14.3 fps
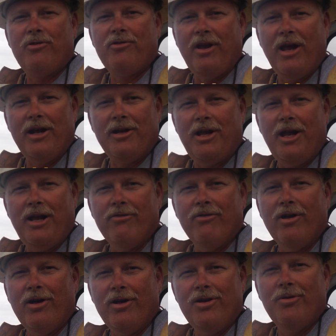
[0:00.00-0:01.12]
sand caving
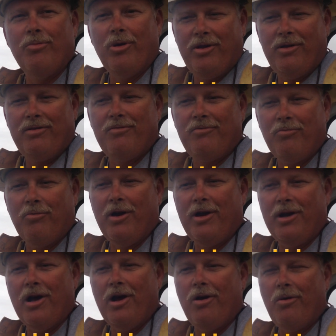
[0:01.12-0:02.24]
on you, but
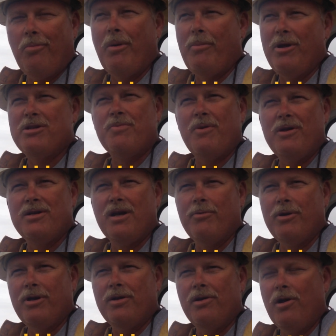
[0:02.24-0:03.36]
right now, eventually by the time
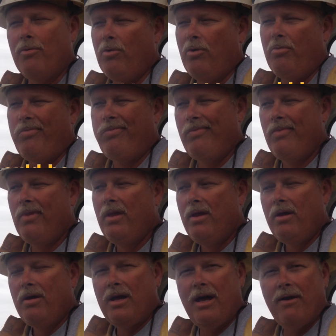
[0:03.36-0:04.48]
we get down,
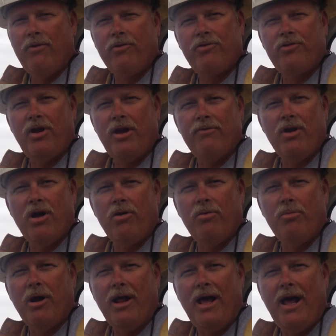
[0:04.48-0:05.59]
we this shave down in
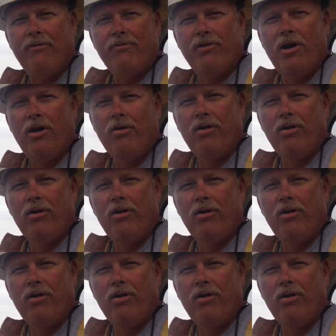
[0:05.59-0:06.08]
about a half an hour